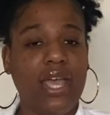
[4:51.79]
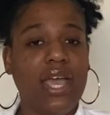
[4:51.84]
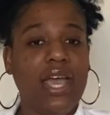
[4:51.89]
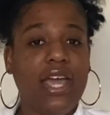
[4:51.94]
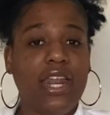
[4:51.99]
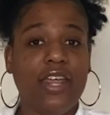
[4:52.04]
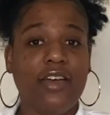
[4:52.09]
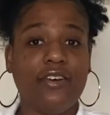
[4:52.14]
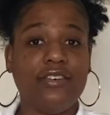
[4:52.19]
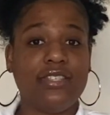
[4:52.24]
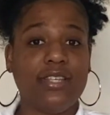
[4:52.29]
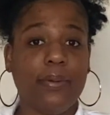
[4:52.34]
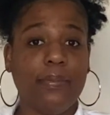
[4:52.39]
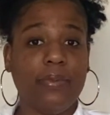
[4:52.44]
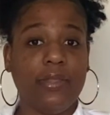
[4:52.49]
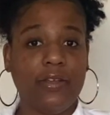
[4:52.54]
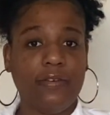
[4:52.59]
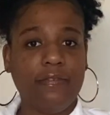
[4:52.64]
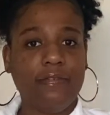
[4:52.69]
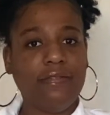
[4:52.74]
Now if
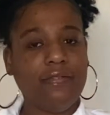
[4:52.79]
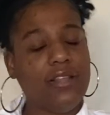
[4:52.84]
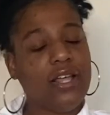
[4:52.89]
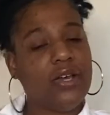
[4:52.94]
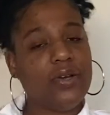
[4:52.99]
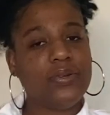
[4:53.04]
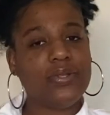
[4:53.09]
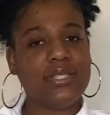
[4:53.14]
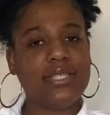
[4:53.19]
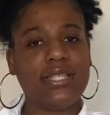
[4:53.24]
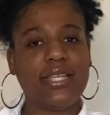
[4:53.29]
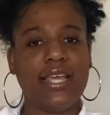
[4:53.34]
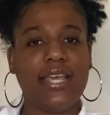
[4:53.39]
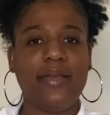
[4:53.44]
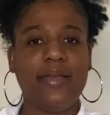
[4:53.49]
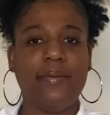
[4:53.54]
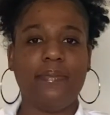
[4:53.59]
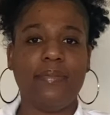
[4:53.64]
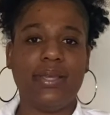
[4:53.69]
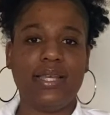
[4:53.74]
something floats,
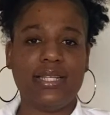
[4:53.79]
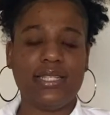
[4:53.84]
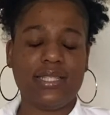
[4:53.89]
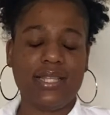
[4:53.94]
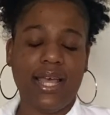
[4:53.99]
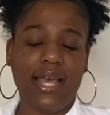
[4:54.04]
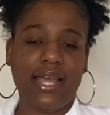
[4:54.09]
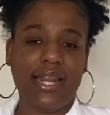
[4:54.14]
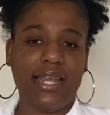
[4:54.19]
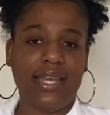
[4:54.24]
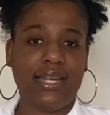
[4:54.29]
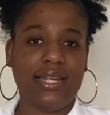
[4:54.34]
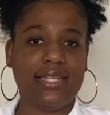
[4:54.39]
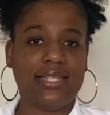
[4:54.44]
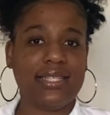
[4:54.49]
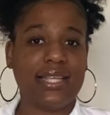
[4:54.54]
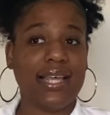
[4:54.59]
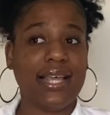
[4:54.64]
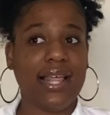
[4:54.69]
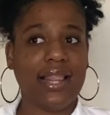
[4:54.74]
it means that it is
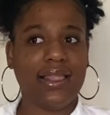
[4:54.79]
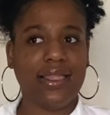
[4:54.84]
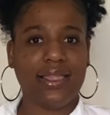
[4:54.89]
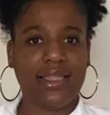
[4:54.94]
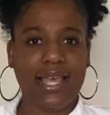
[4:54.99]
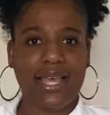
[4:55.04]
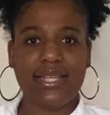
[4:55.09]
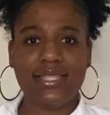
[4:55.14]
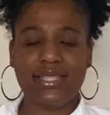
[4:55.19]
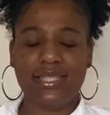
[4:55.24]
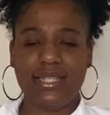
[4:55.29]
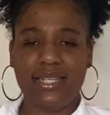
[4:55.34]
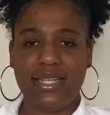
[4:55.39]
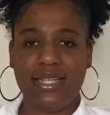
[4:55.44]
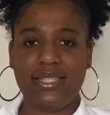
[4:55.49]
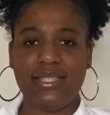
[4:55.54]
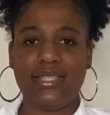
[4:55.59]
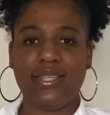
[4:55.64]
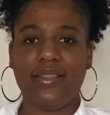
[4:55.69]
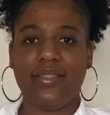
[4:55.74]
less
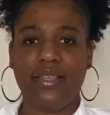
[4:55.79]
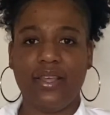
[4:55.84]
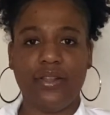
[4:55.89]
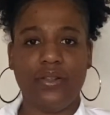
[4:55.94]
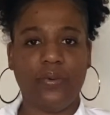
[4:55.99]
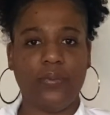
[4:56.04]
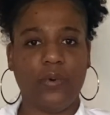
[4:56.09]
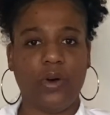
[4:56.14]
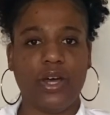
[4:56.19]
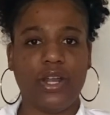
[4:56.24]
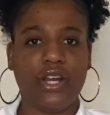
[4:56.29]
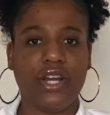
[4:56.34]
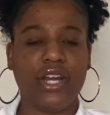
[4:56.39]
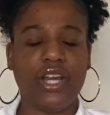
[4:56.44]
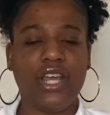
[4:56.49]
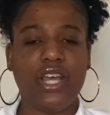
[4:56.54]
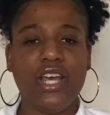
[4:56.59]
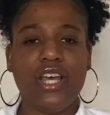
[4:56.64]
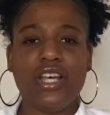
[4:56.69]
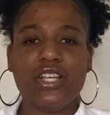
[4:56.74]
dense than the water.
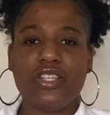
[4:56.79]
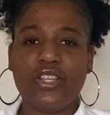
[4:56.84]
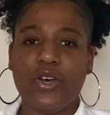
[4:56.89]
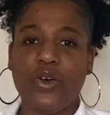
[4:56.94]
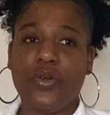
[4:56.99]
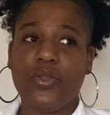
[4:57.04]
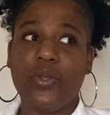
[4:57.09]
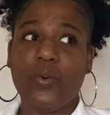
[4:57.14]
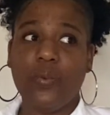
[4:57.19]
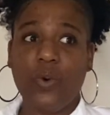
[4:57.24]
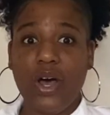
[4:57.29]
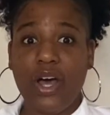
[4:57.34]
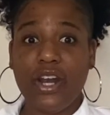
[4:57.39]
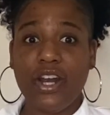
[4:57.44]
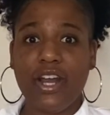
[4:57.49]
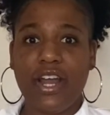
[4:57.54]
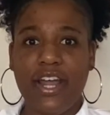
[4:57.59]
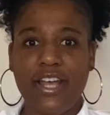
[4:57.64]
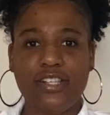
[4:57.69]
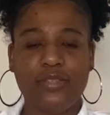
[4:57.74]
So the water
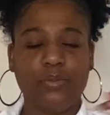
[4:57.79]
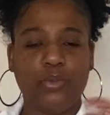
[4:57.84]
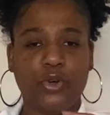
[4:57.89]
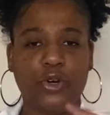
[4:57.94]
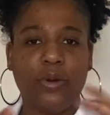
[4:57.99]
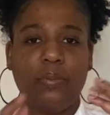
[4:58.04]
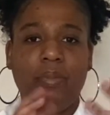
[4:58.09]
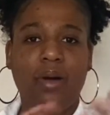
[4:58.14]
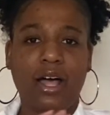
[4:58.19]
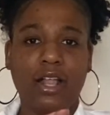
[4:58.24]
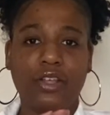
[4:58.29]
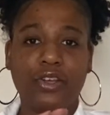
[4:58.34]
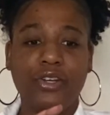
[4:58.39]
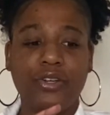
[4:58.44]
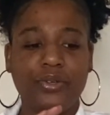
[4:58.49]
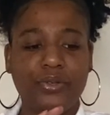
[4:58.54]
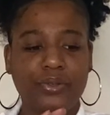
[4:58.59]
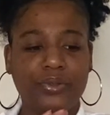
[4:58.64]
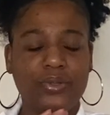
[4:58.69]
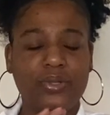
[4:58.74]
has more
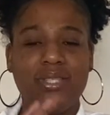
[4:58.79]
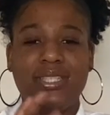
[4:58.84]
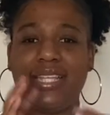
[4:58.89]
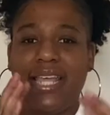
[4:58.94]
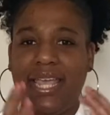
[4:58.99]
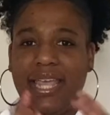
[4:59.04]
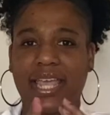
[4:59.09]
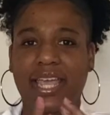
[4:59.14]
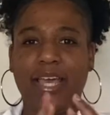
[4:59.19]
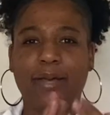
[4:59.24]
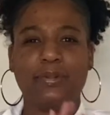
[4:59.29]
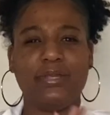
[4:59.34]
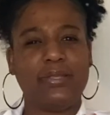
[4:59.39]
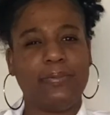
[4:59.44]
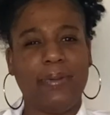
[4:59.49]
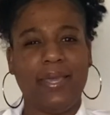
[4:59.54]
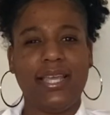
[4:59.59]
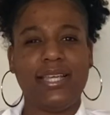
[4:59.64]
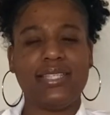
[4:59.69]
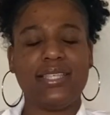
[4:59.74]
molecules taking up
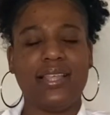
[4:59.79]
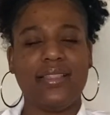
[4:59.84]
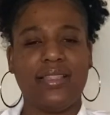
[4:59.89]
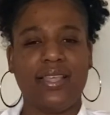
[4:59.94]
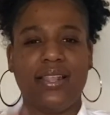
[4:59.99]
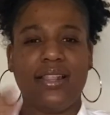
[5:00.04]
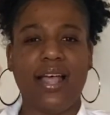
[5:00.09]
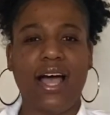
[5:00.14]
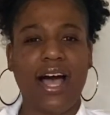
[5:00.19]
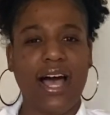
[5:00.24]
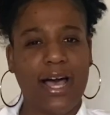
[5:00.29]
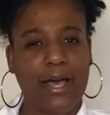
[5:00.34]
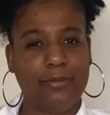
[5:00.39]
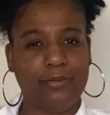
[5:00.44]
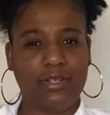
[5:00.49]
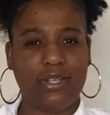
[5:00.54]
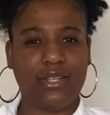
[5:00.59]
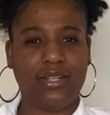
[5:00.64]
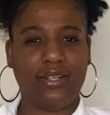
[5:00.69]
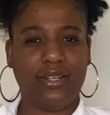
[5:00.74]
space than the
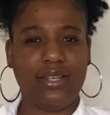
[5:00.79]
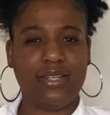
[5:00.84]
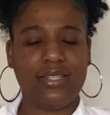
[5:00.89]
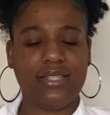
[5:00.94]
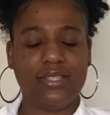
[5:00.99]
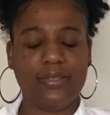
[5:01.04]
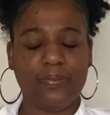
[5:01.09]
object does.